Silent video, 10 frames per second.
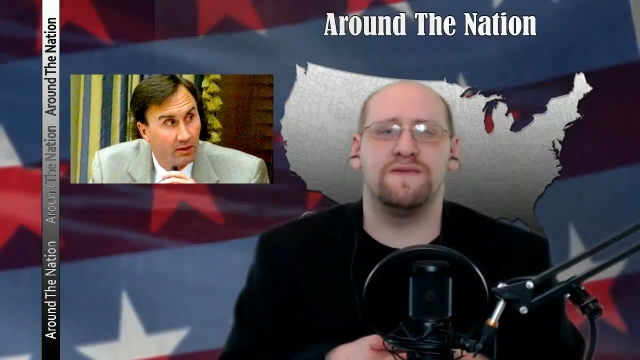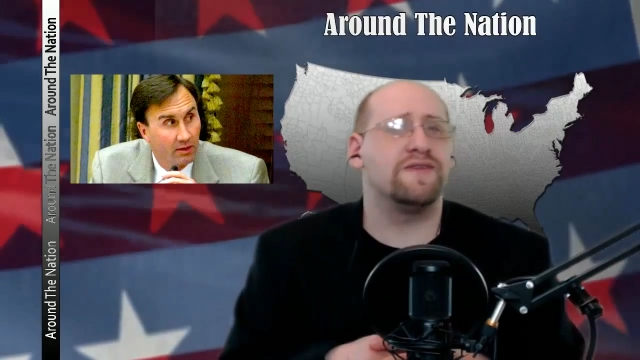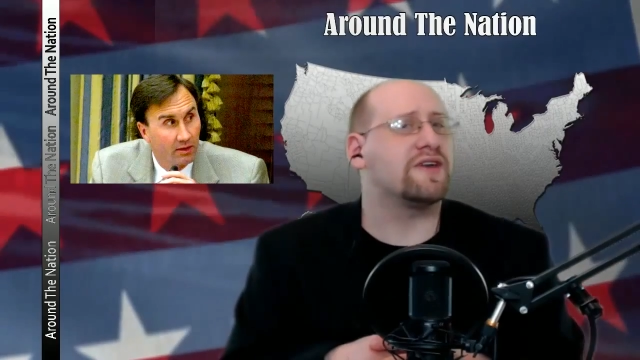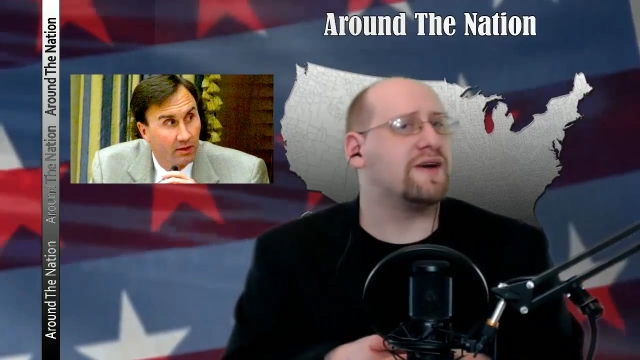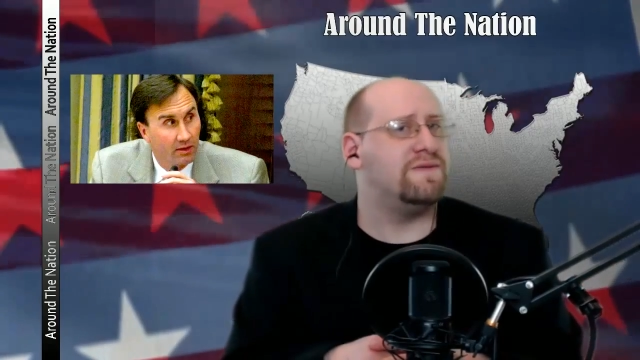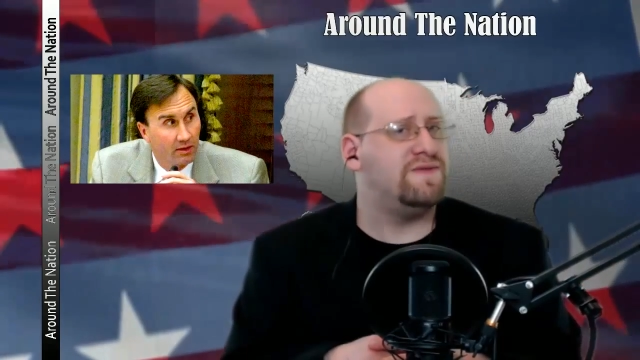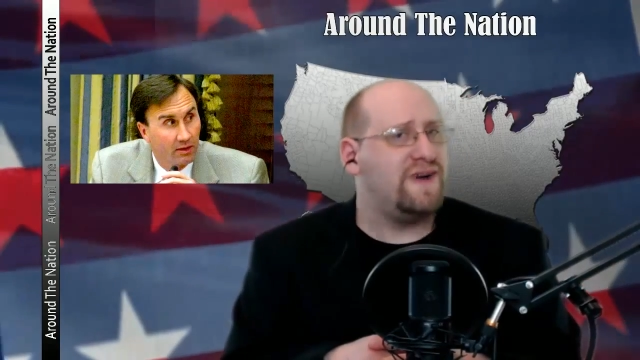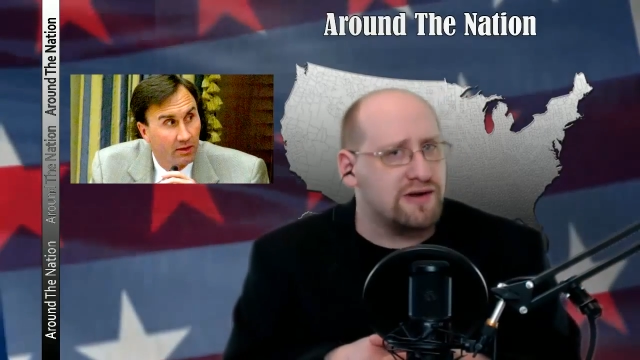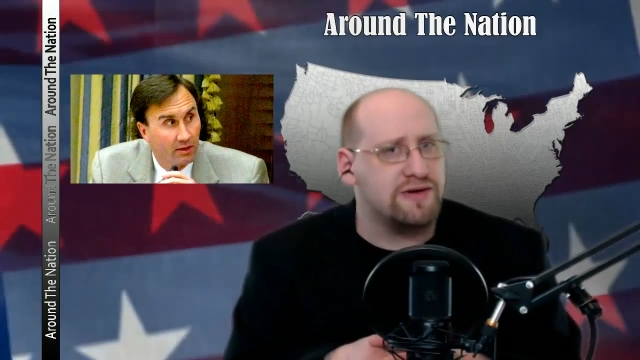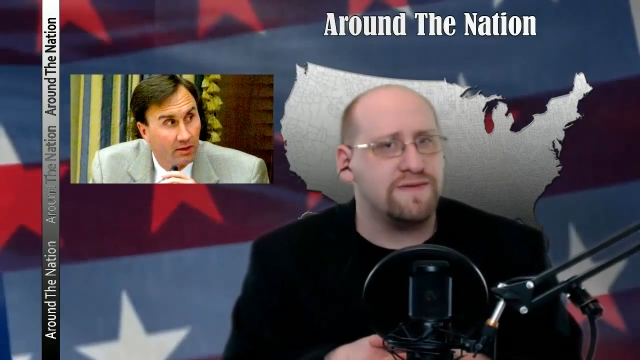Speaker 1: for the
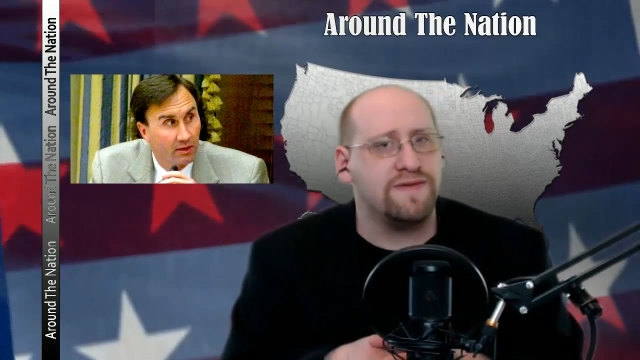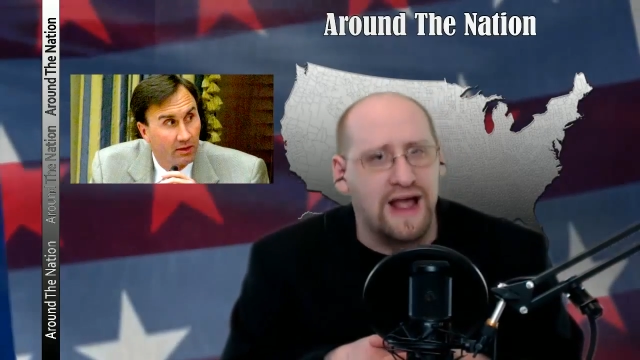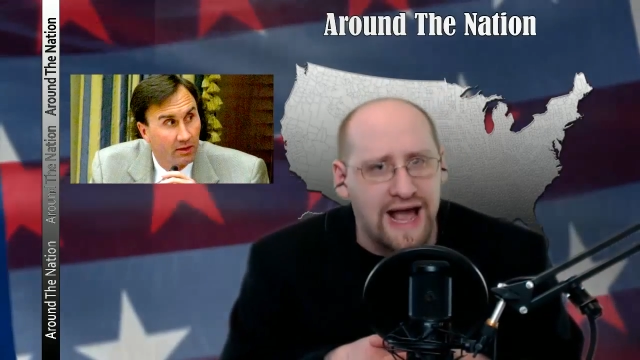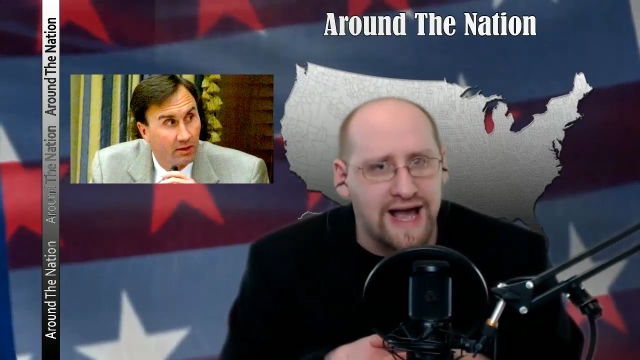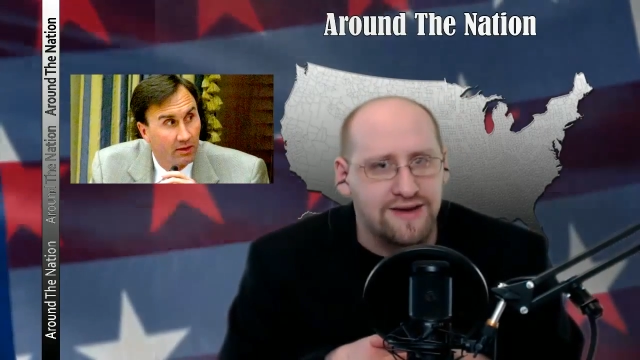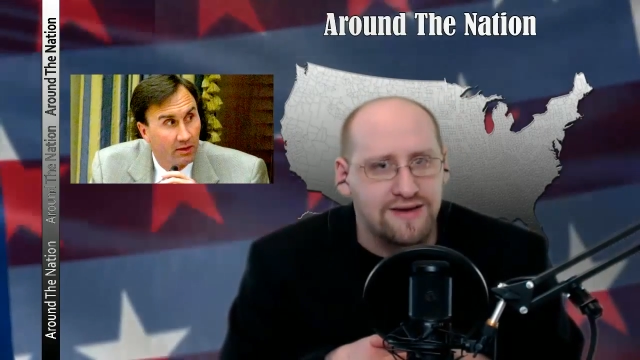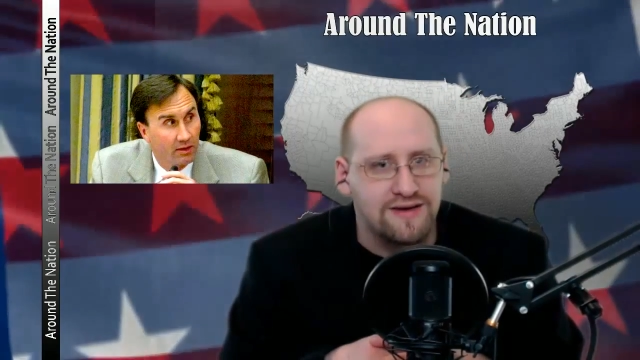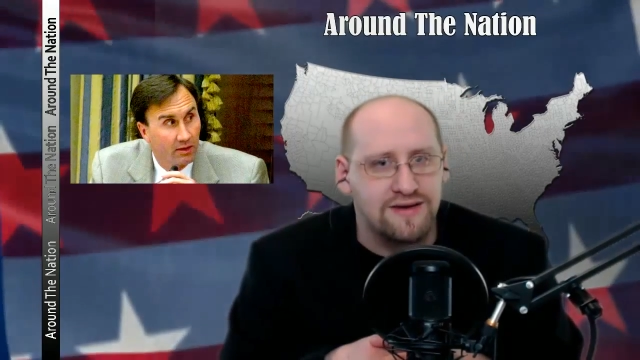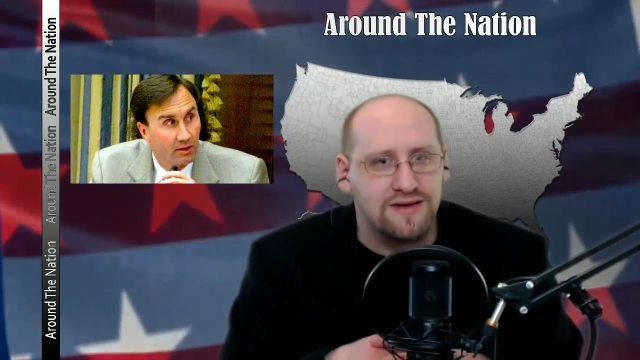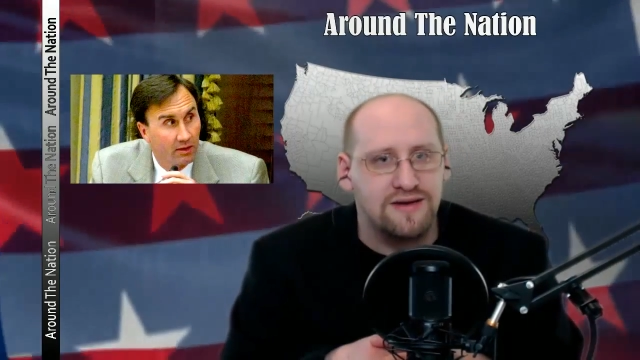Confederate flag.
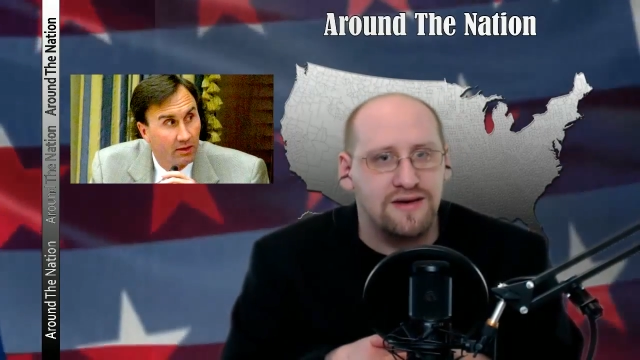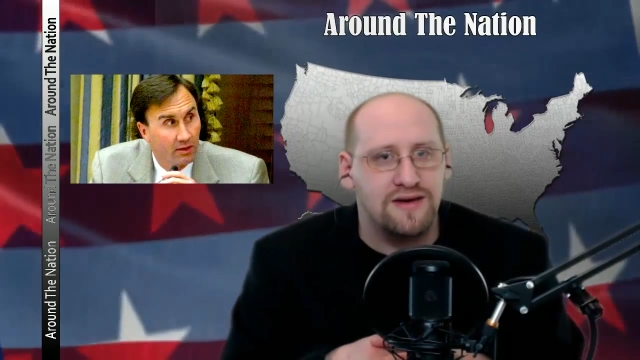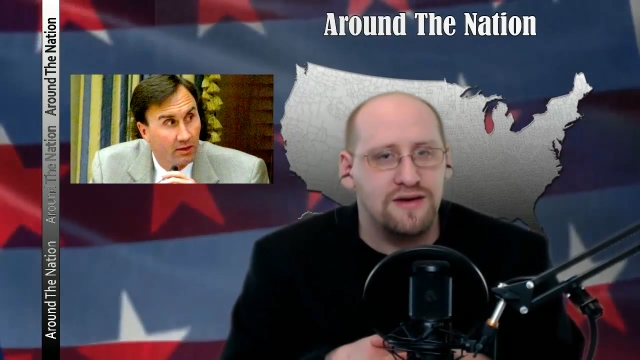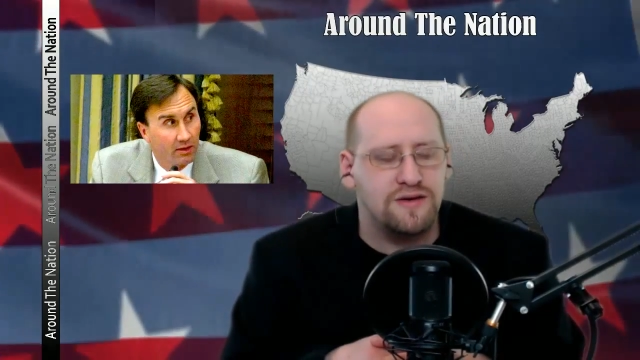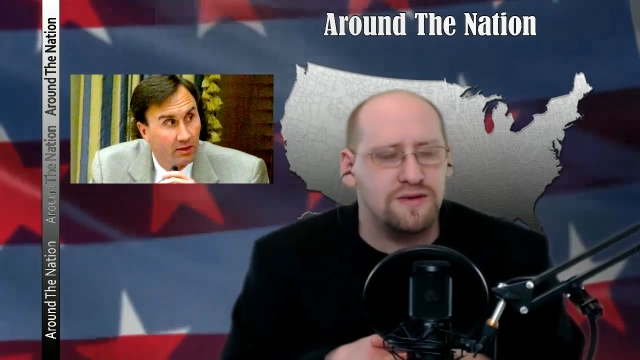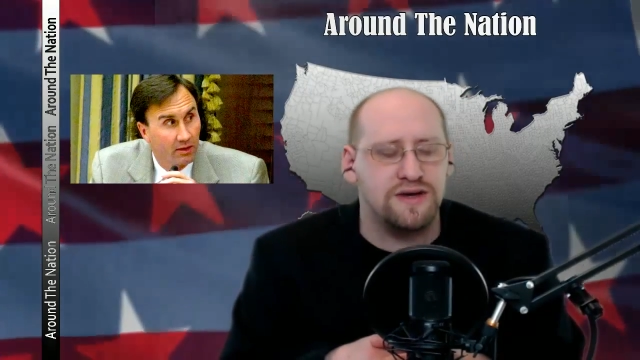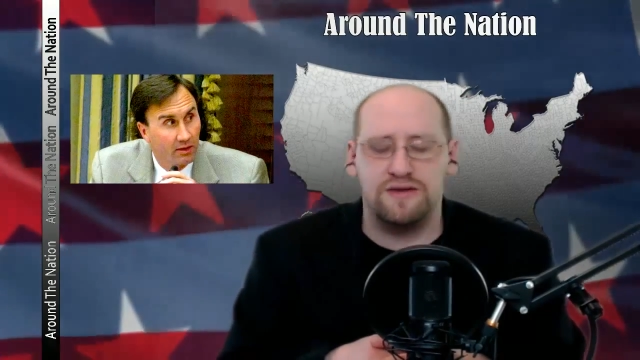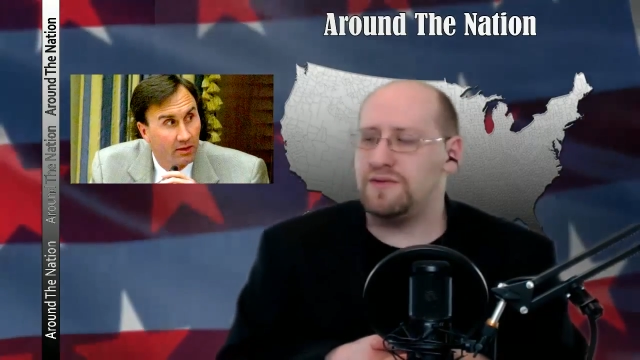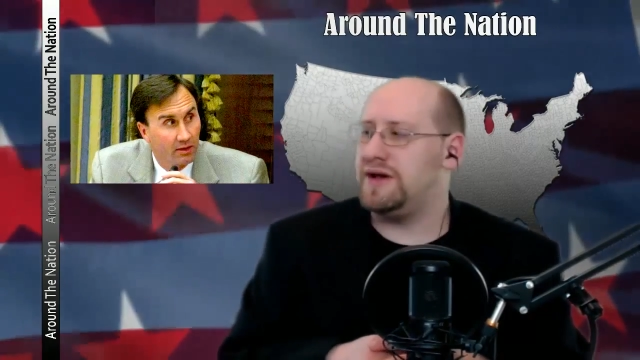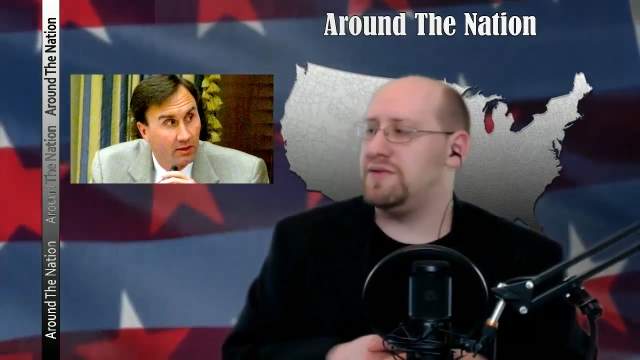Wait,
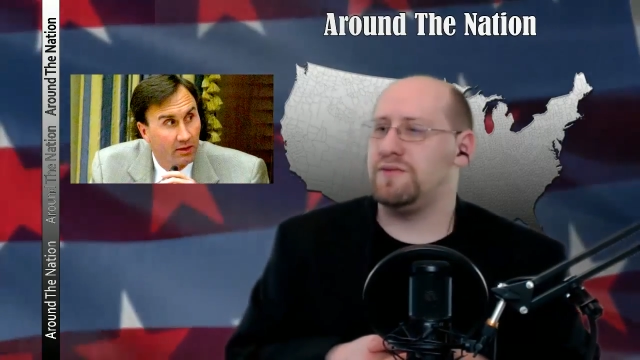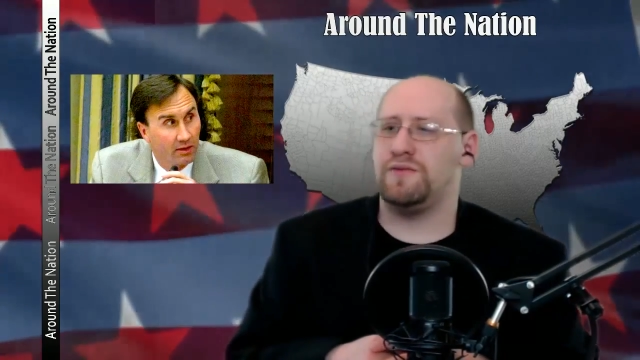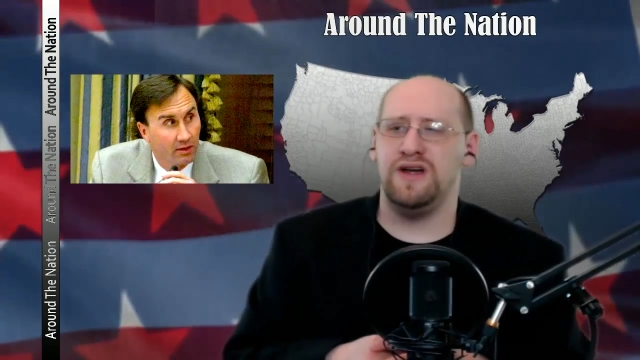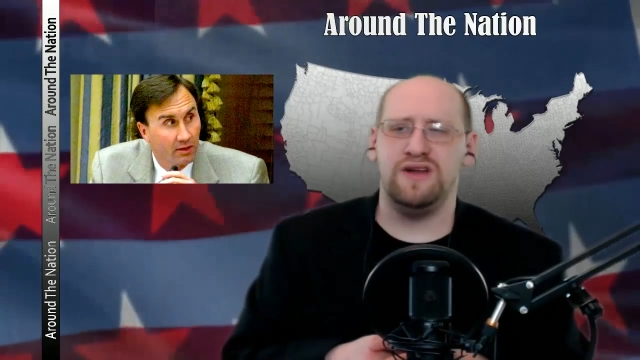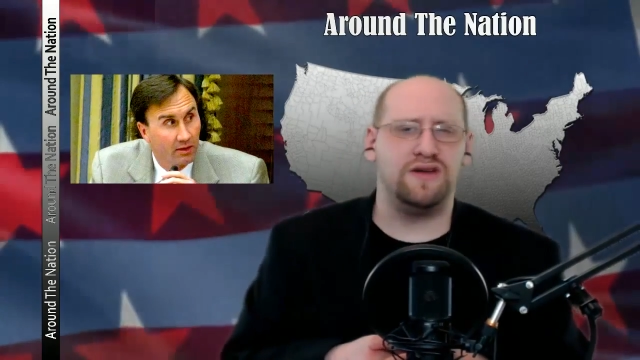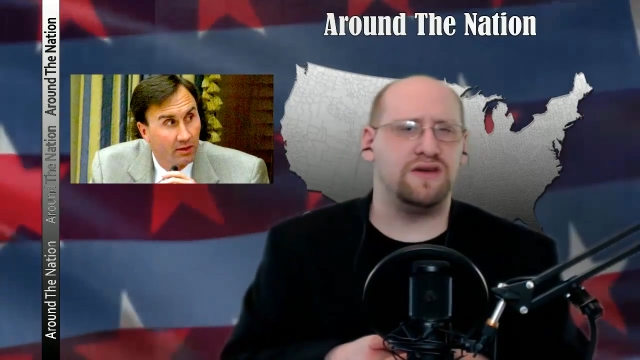wait, what?